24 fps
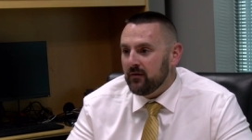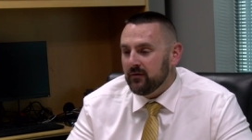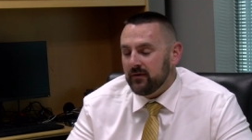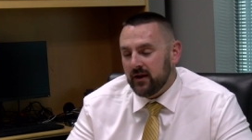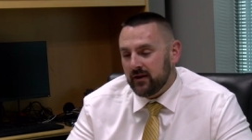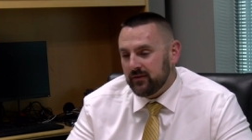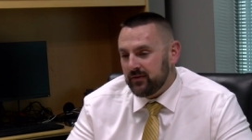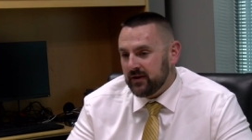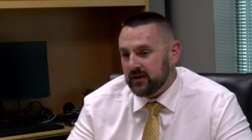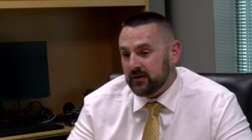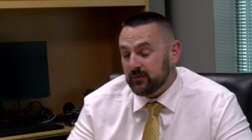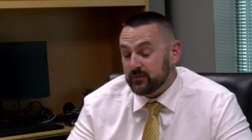And I
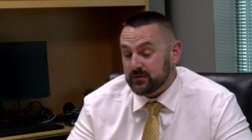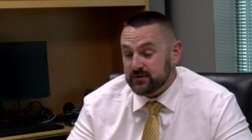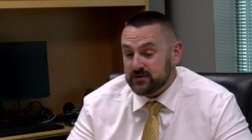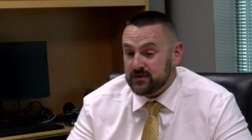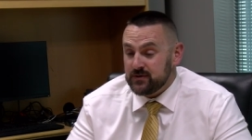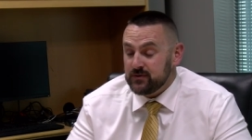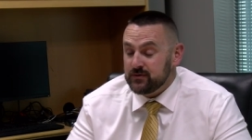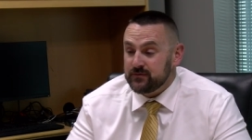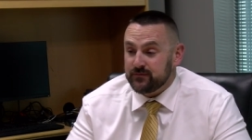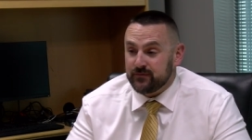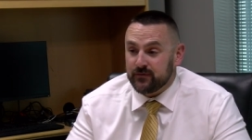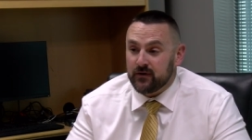think it was
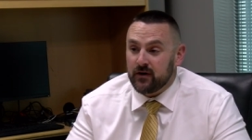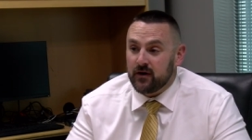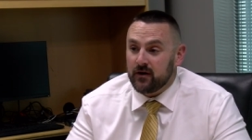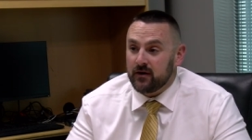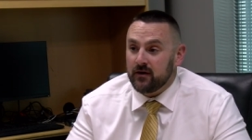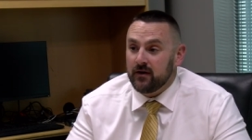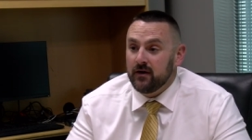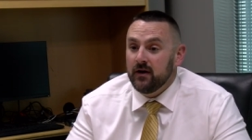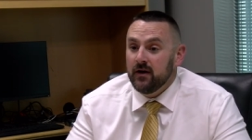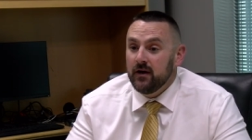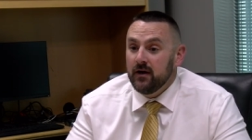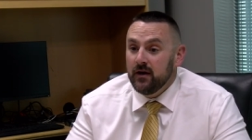huge for
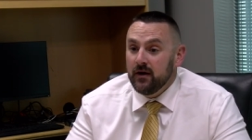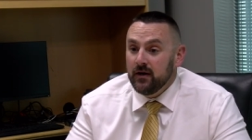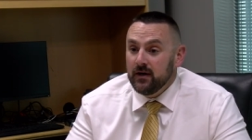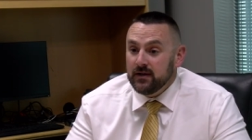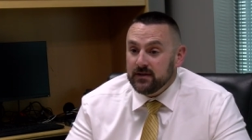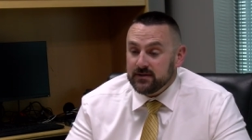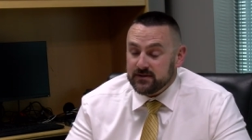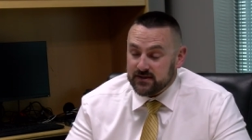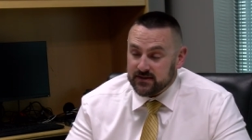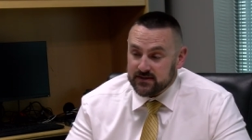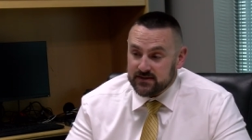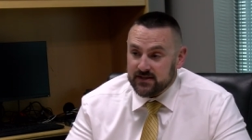our
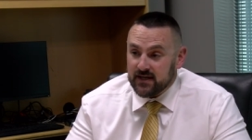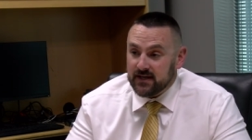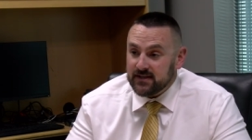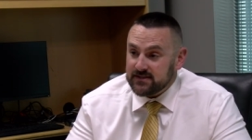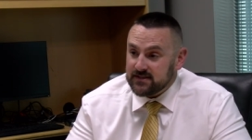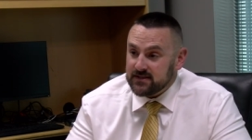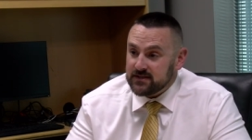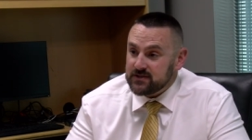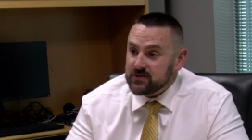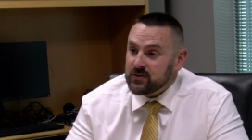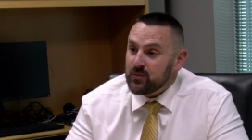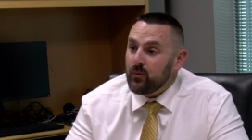success
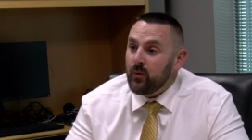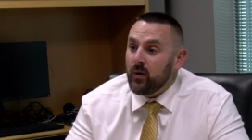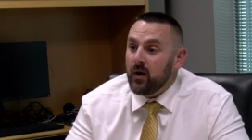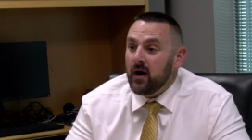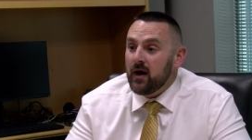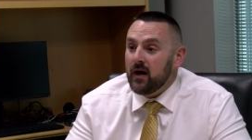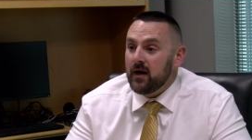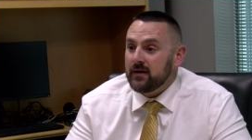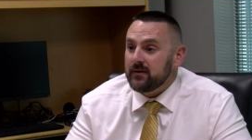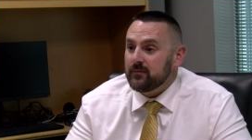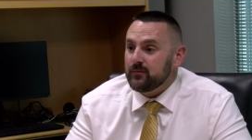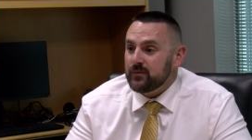at
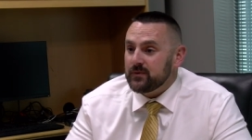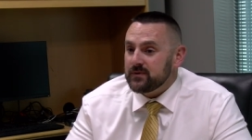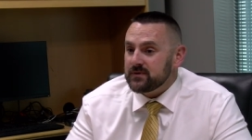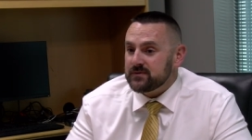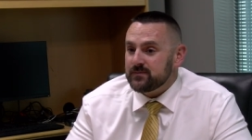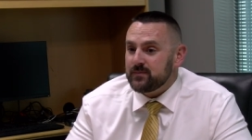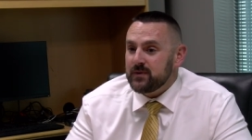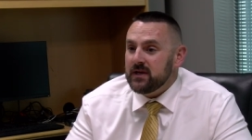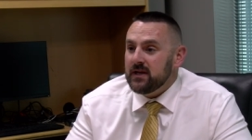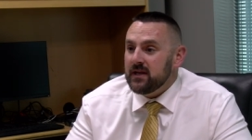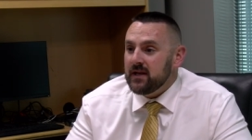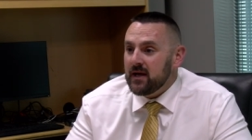Chowan was
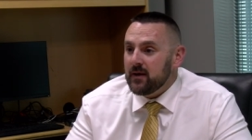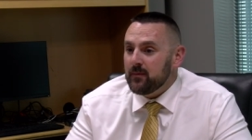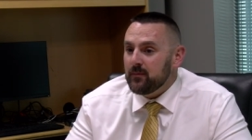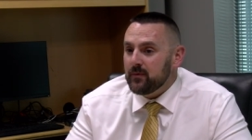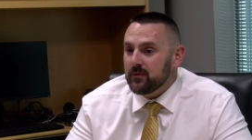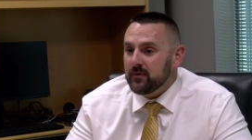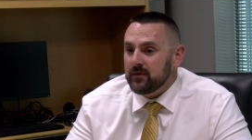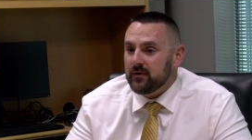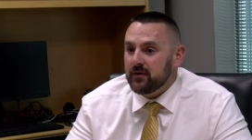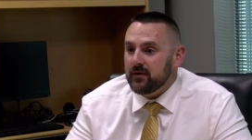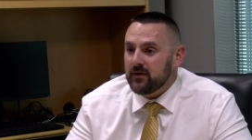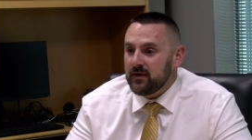being
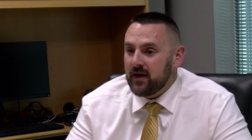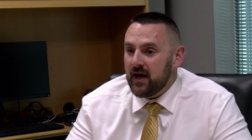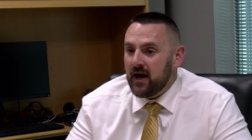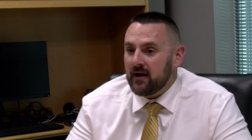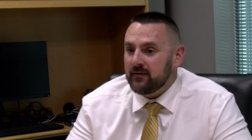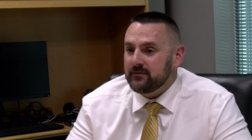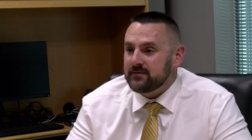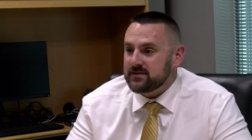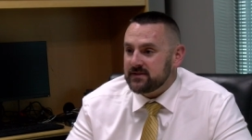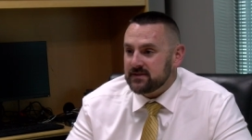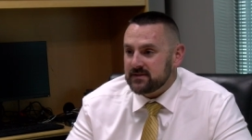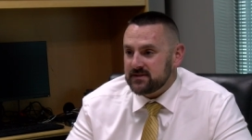able to
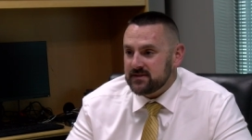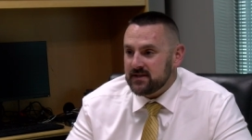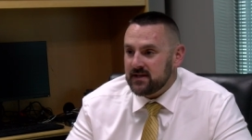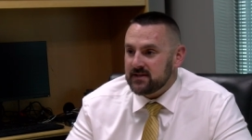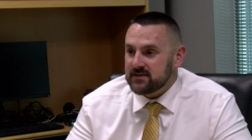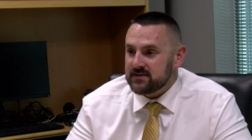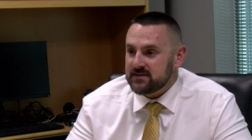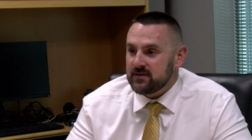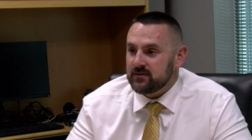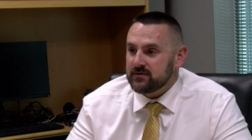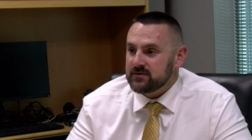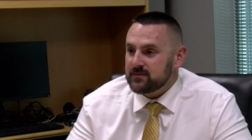have
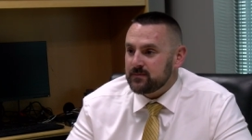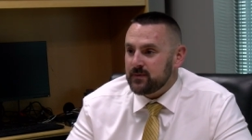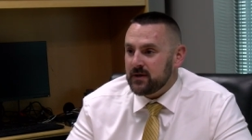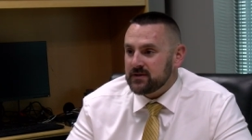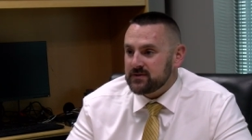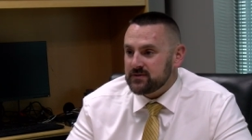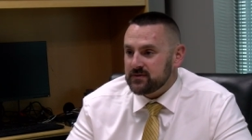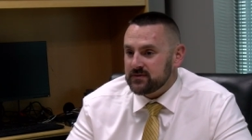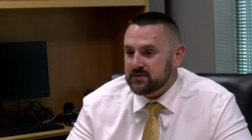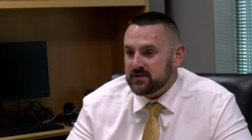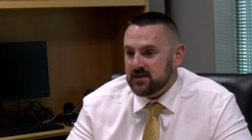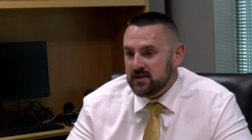success on
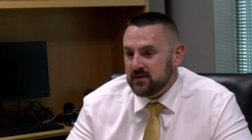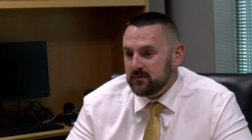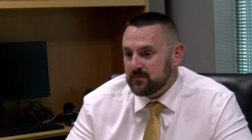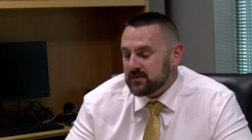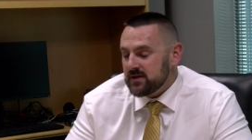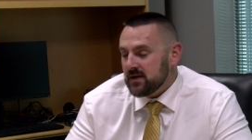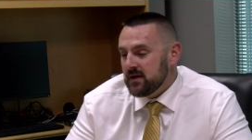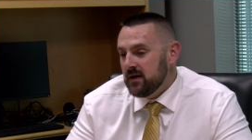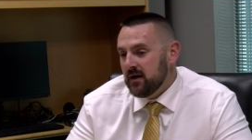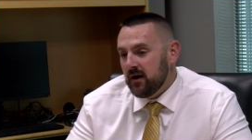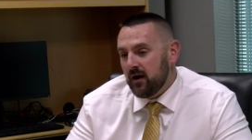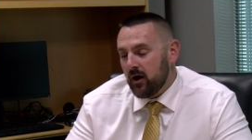special teams.
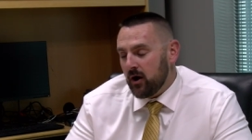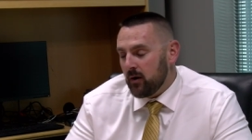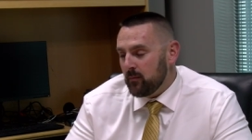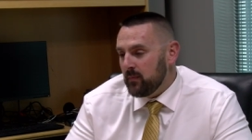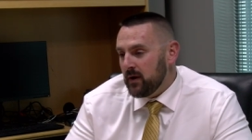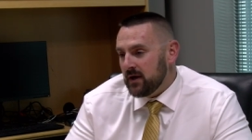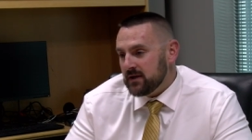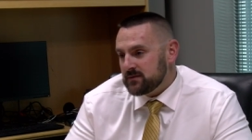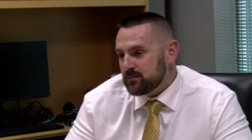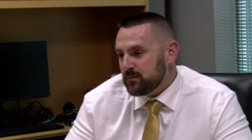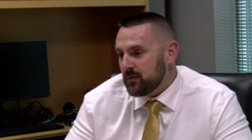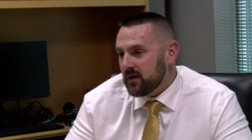Our
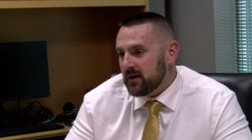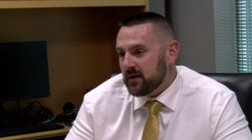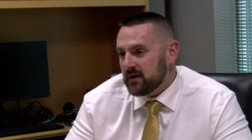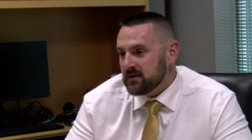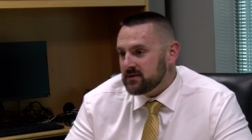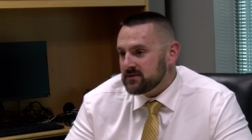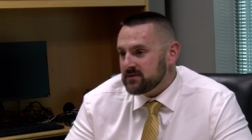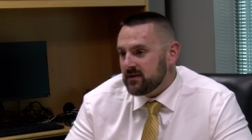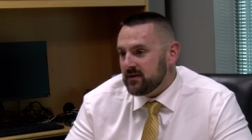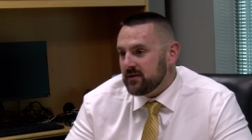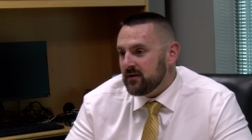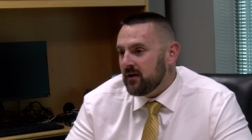best
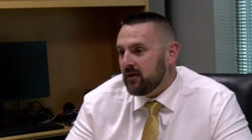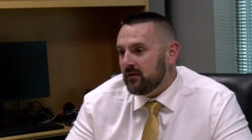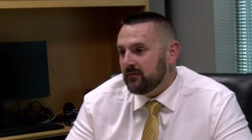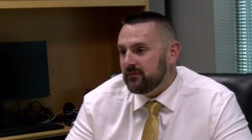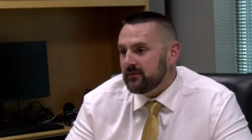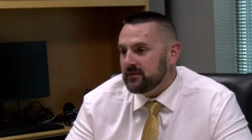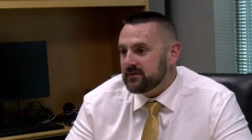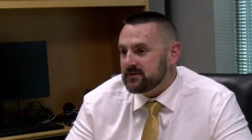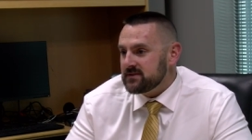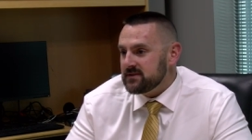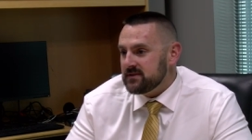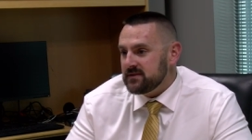players on
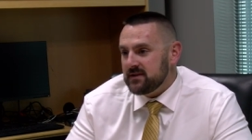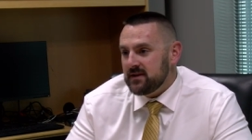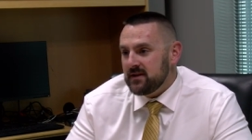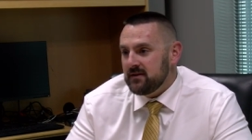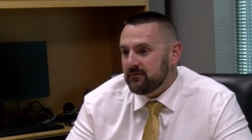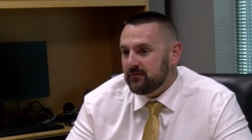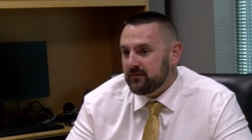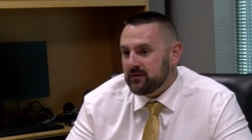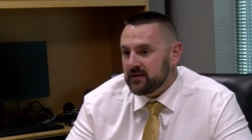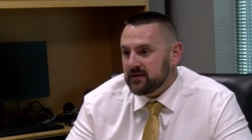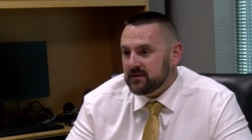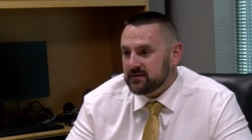offense and
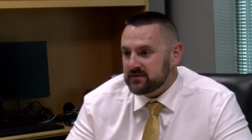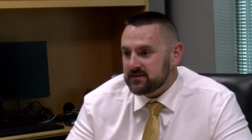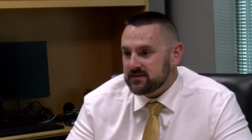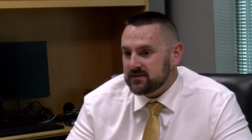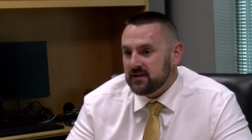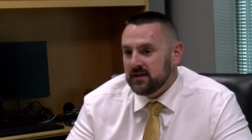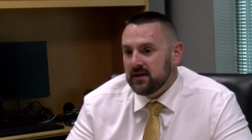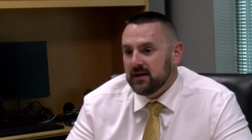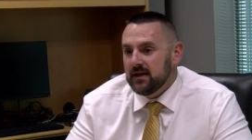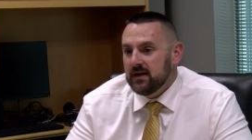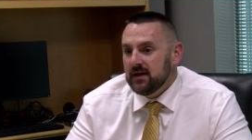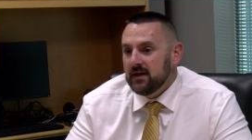defense
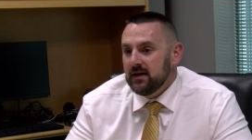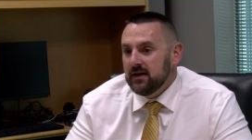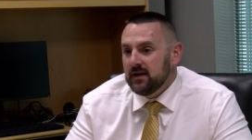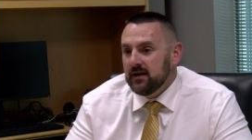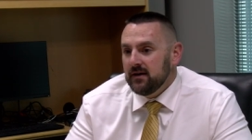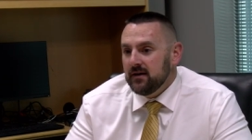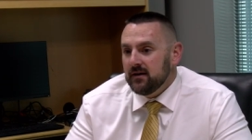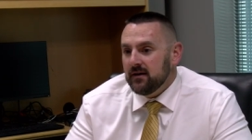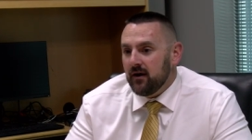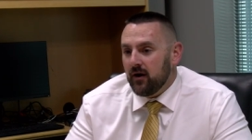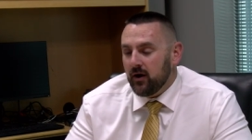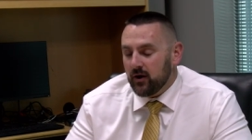
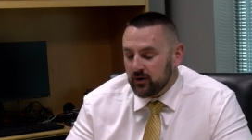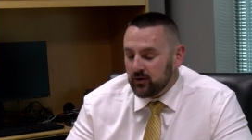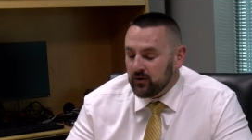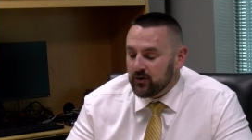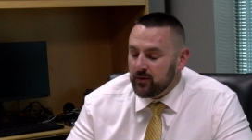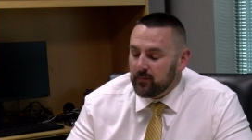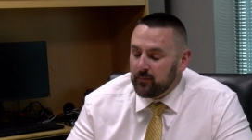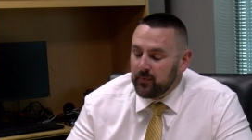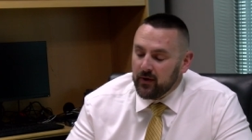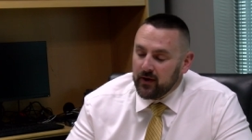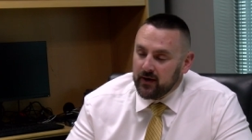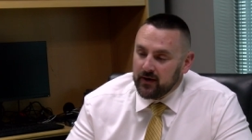are going
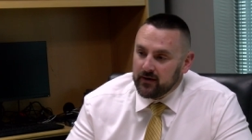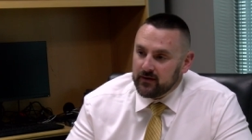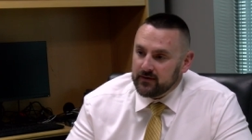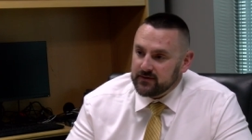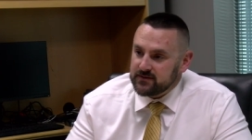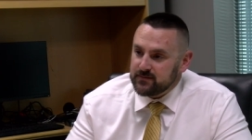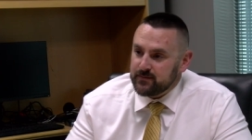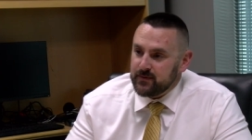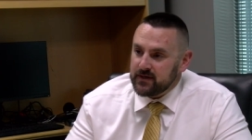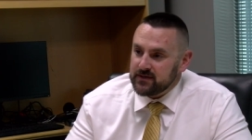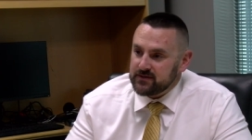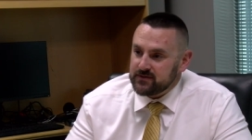to play on
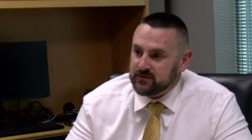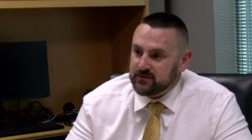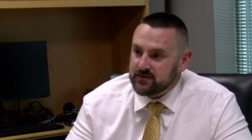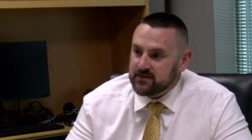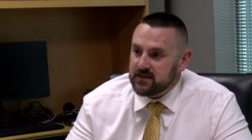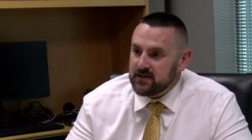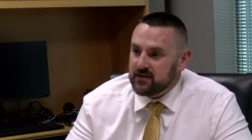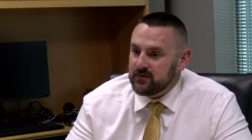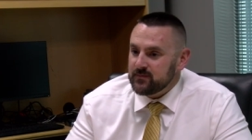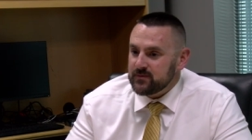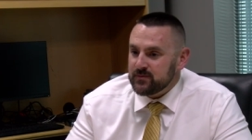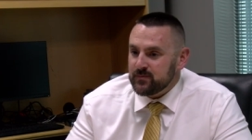special
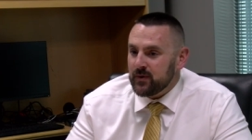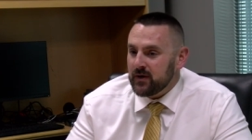teams.